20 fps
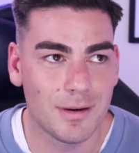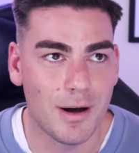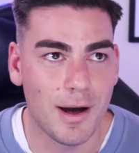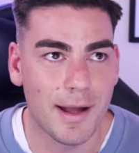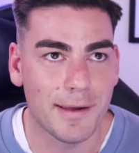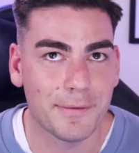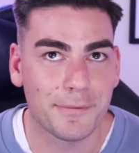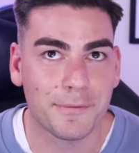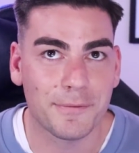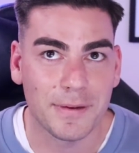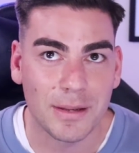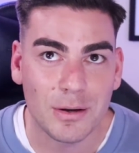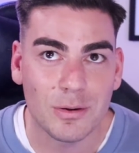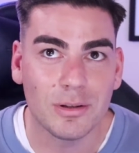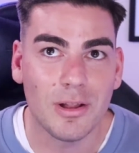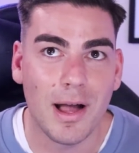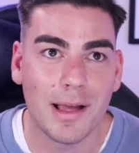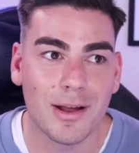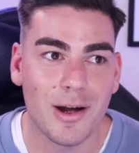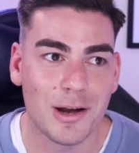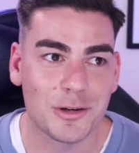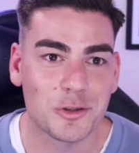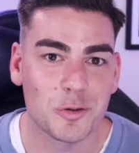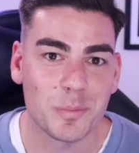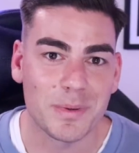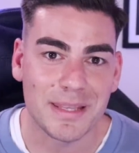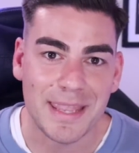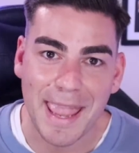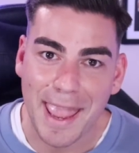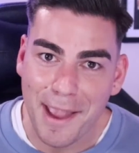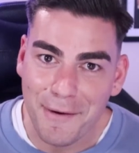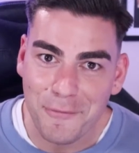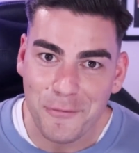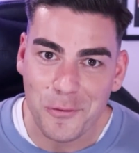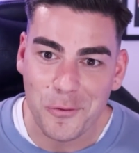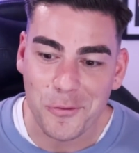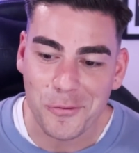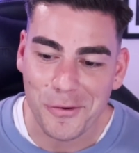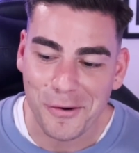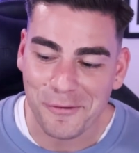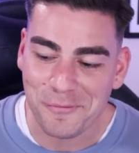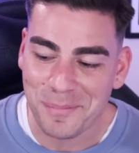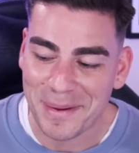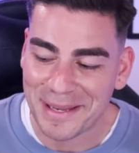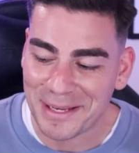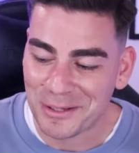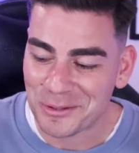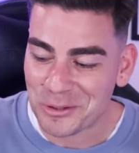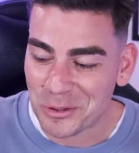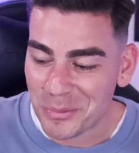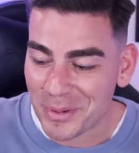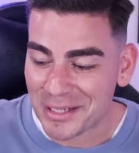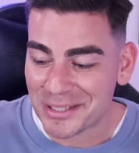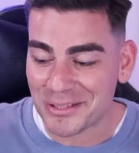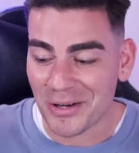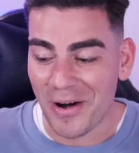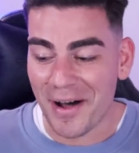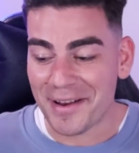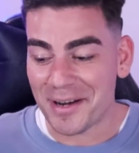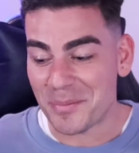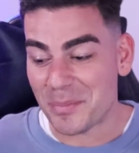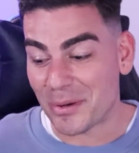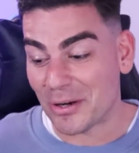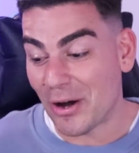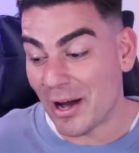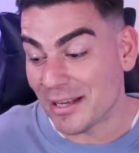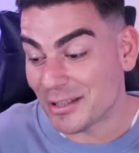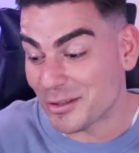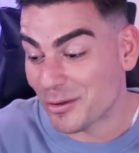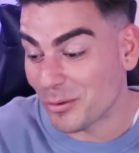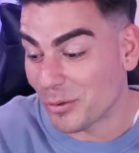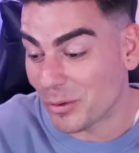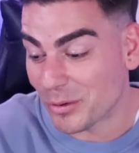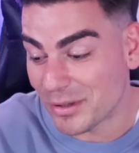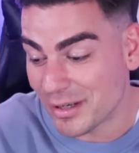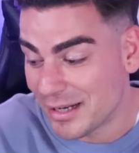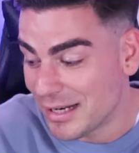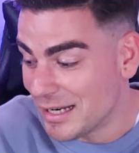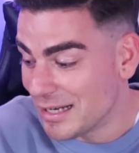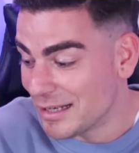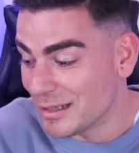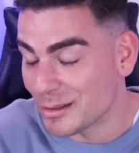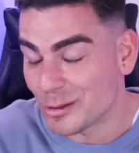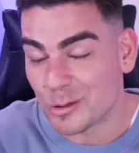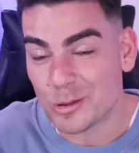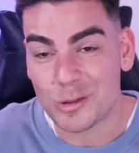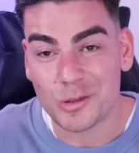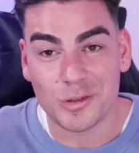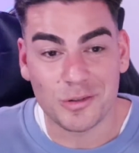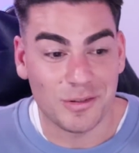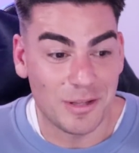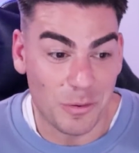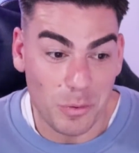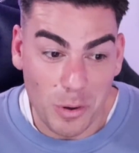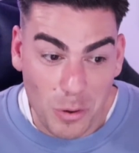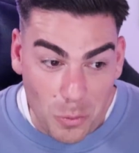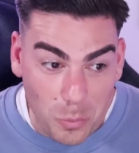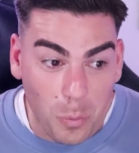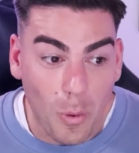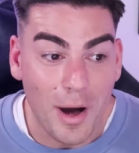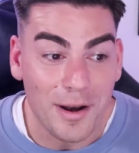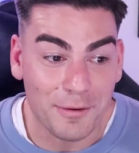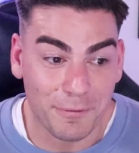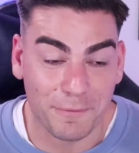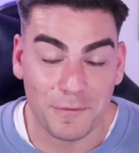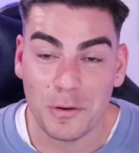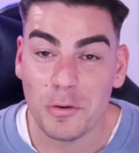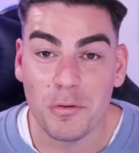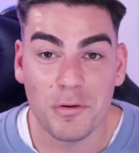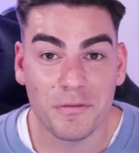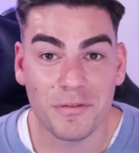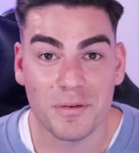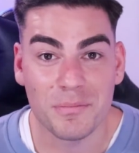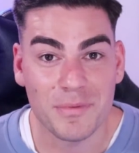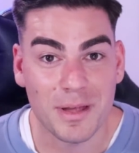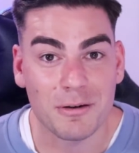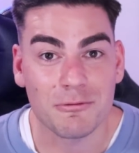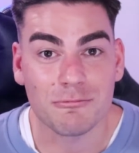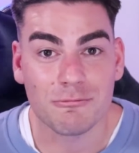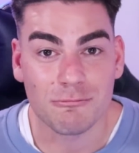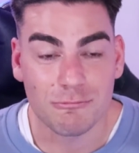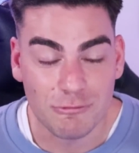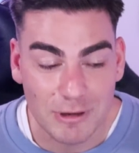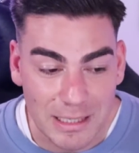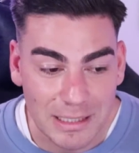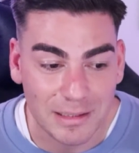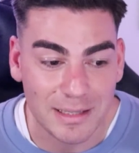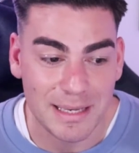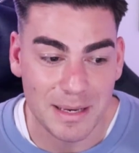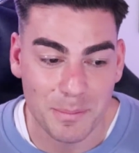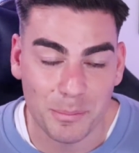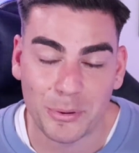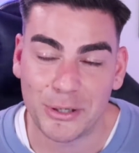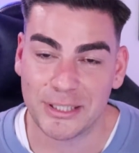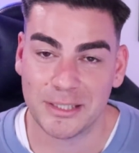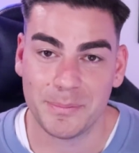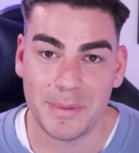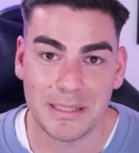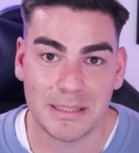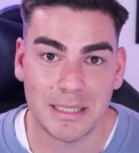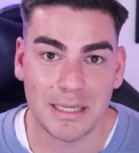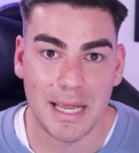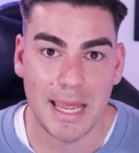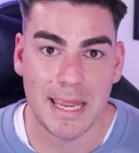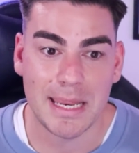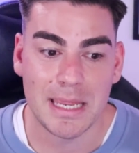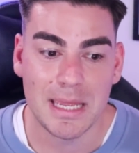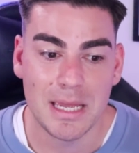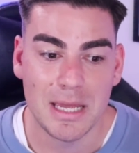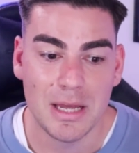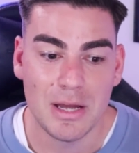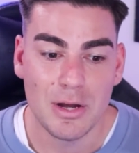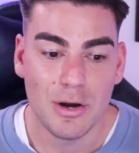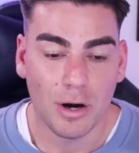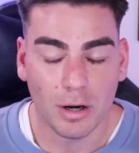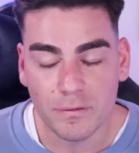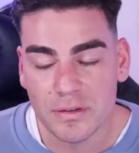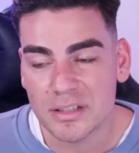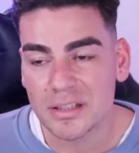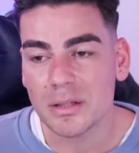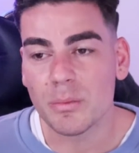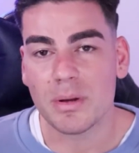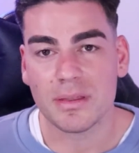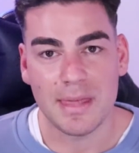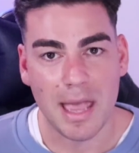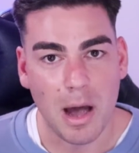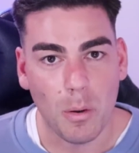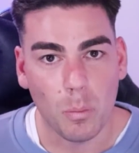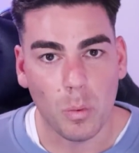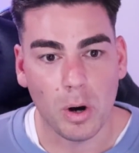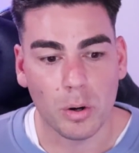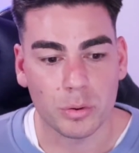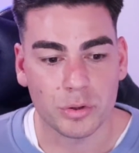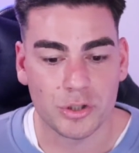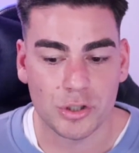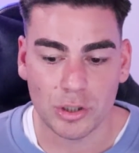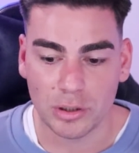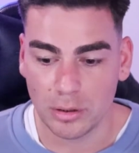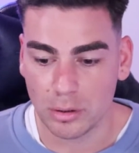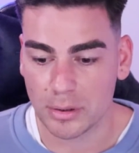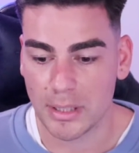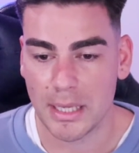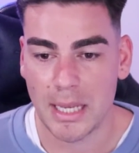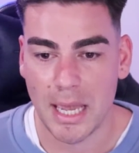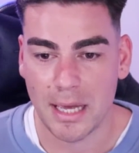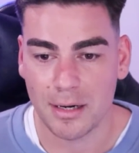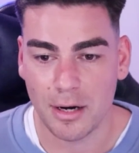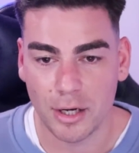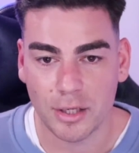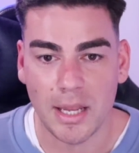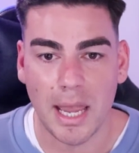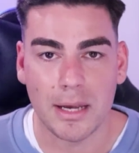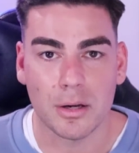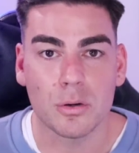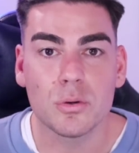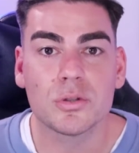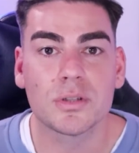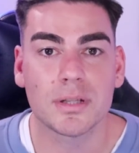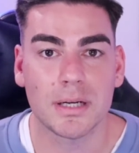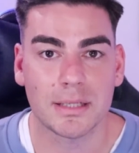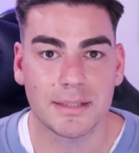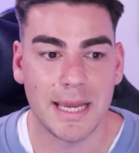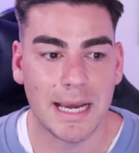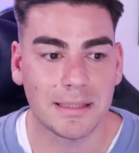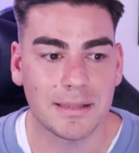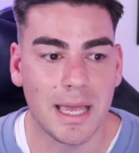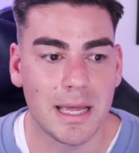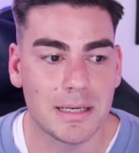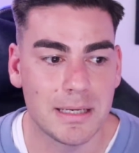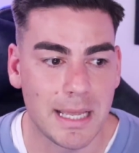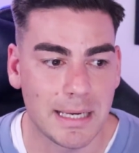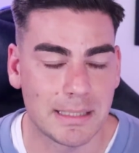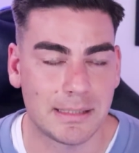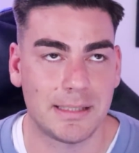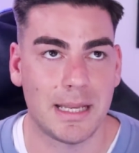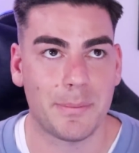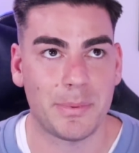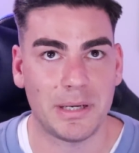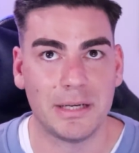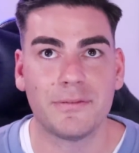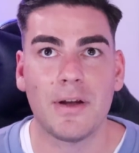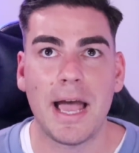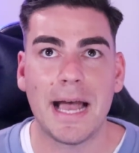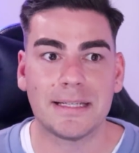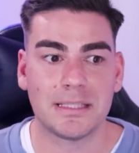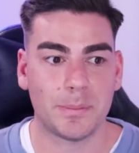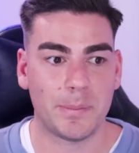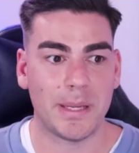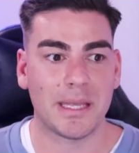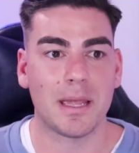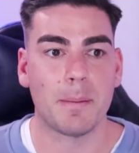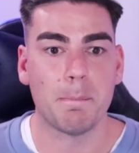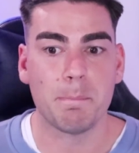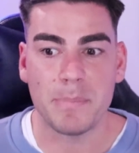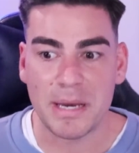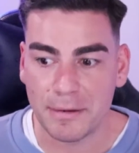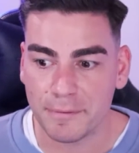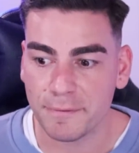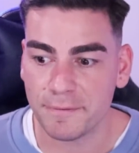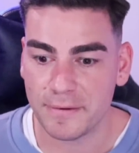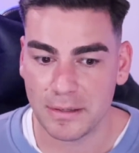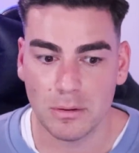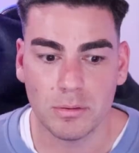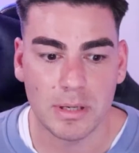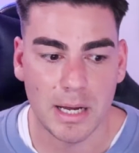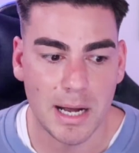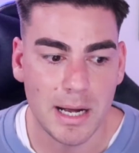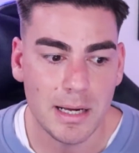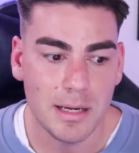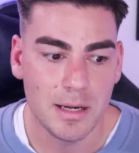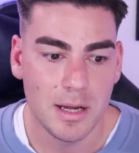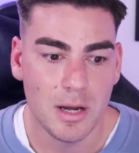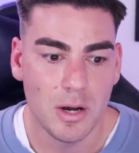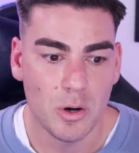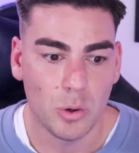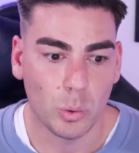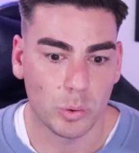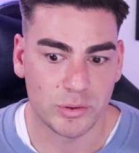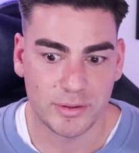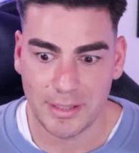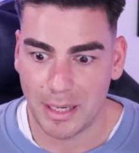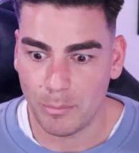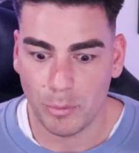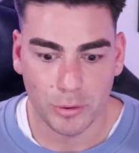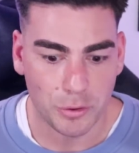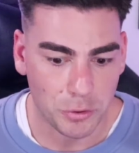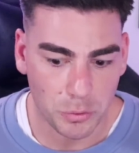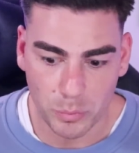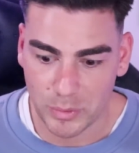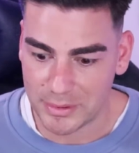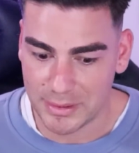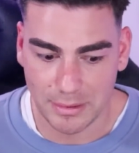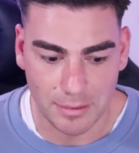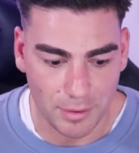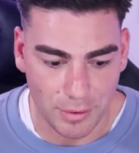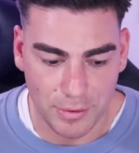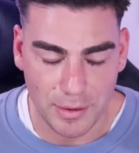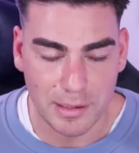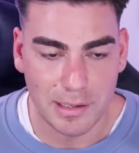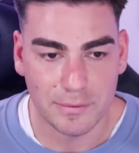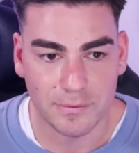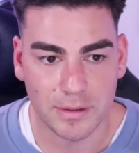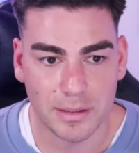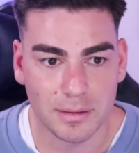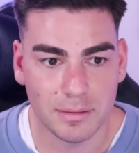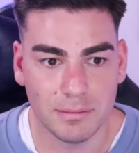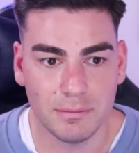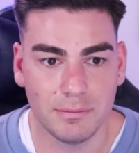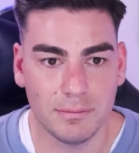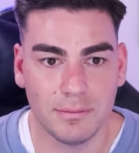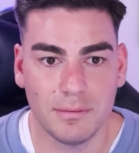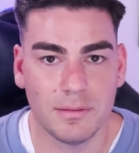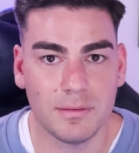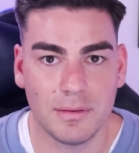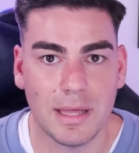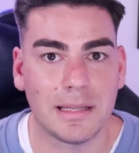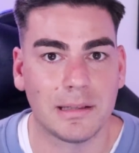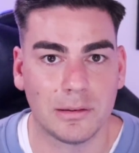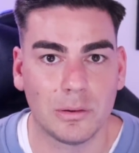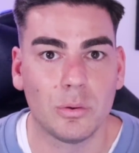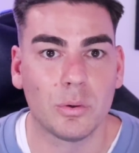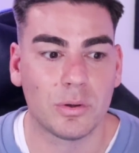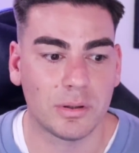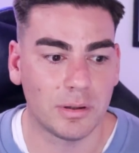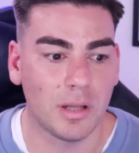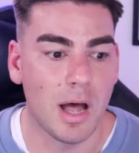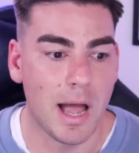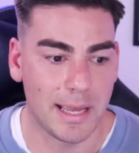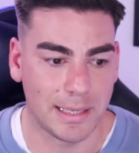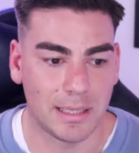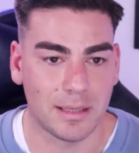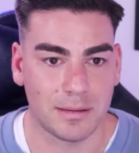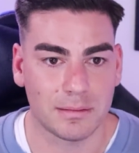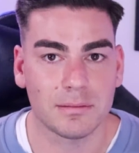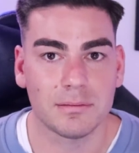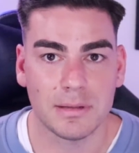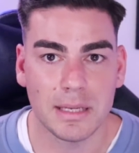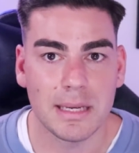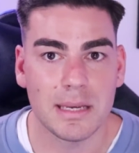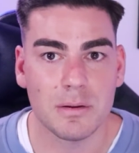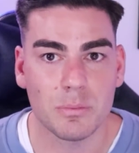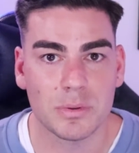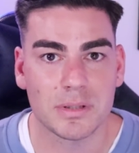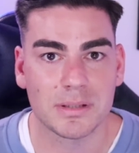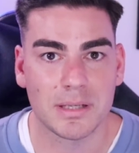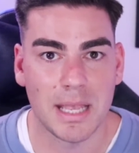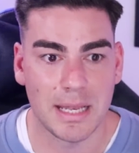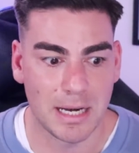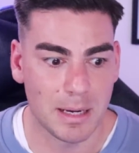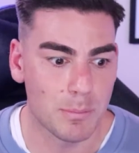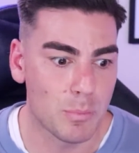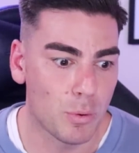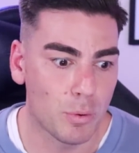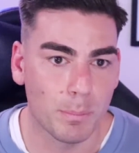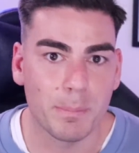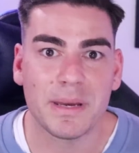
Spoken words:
I feel like I should be careful of being too excited, but I thought there were quite a few of them that really impressed me today. Obviously, without Walsh, you're looking at, okay, who's going to take that next step? And if I had to pick a midfielder or someone who was in the thick of it that looked like he was getting more